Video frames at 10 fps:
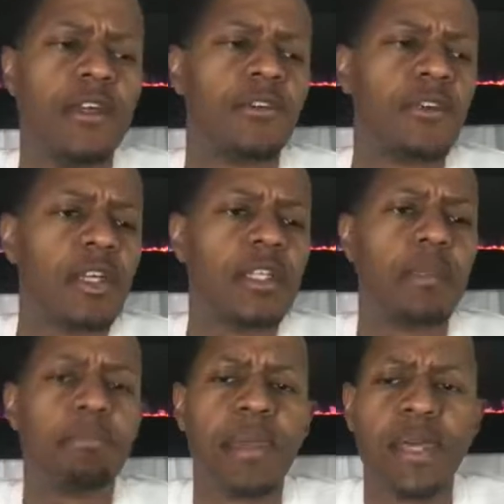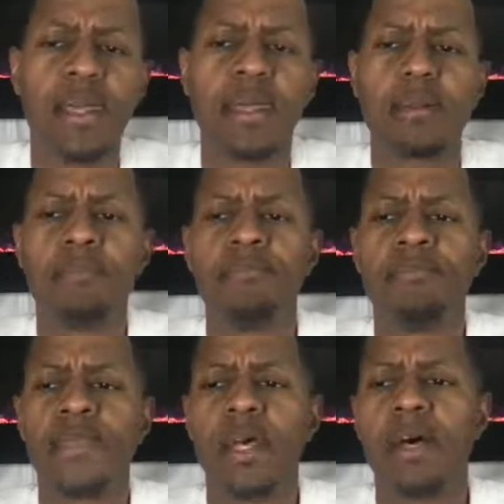Really big
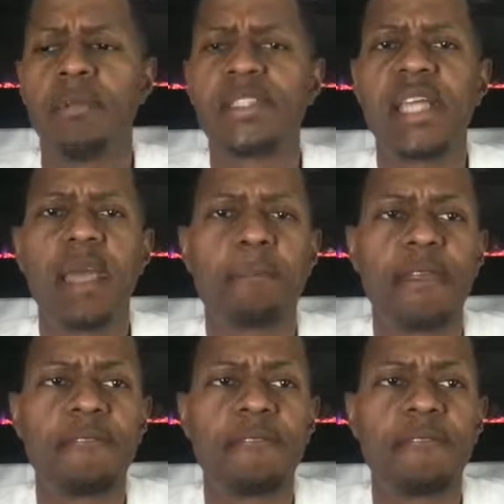champion